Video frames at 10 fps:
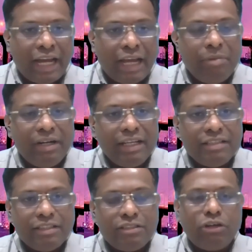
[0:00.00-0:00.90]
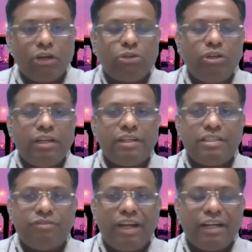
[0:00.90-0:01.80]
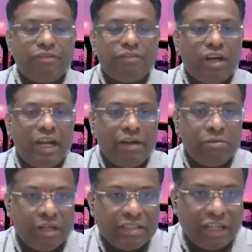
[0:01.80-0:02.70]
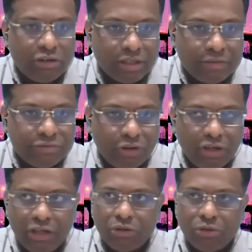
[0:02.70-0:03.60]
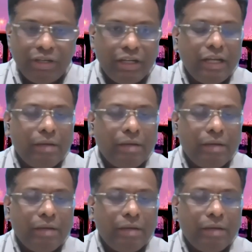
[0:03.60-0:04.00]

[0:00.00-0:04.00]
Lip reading: diabetes is not only a risk factor for adverse outcomes following COVID,